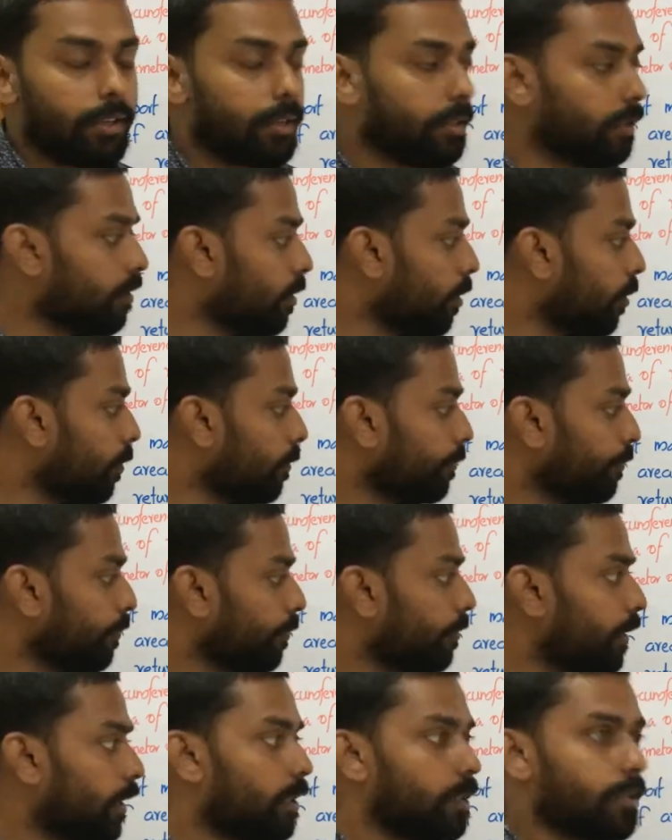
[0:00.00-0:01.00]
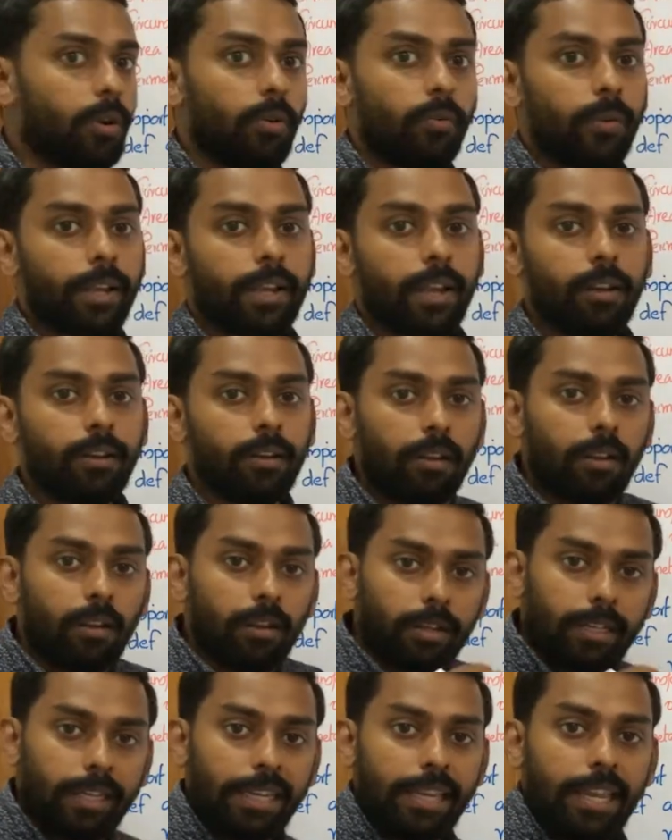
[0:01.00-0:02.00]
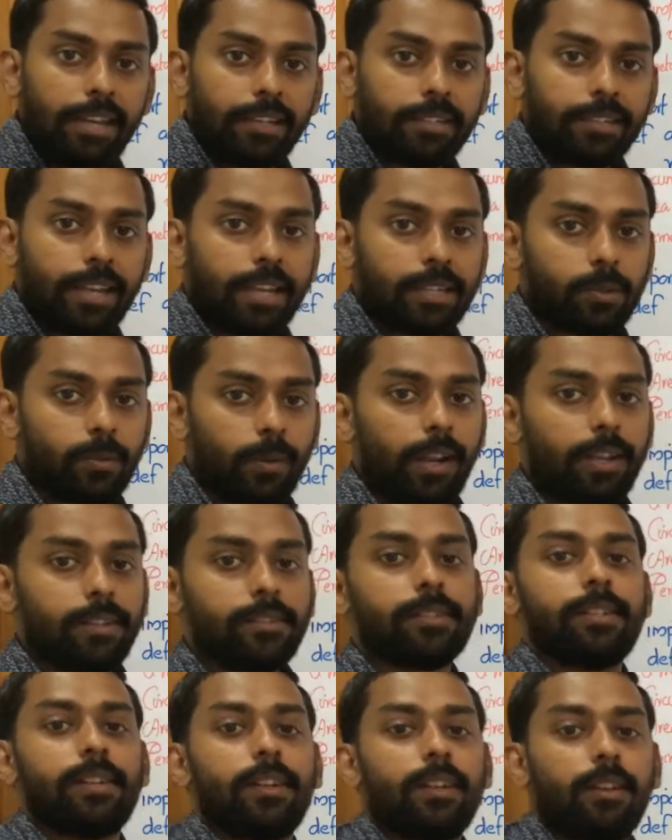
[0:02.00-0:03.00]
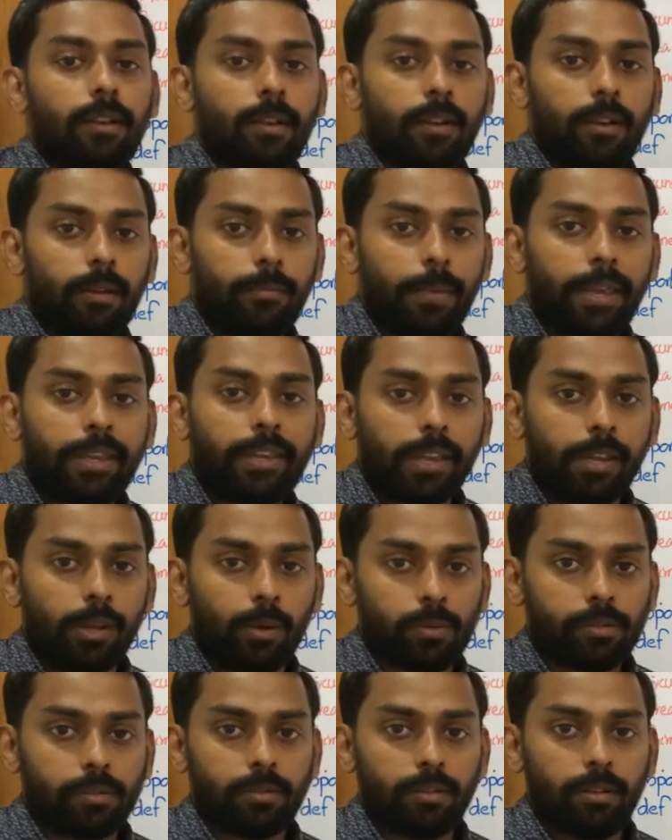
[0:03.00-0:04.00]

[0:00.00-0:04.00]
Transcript: So this is how we can create as well as making use